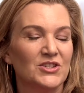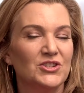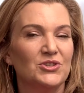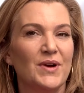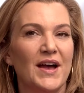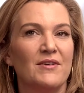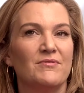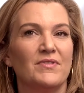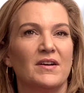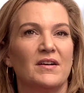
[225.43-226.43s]
Do you
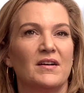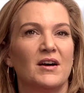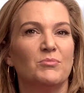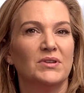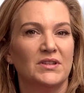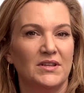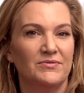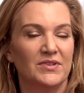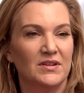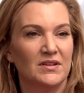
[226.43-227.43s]
have a
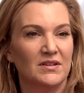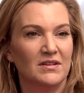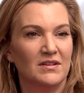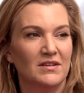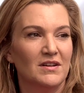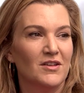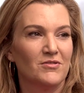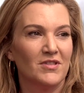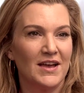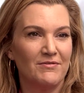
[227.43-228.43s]
belief in
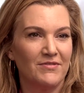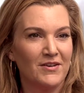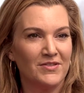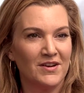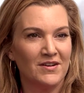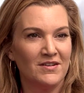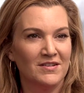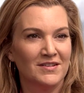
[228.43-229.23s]
another life out there?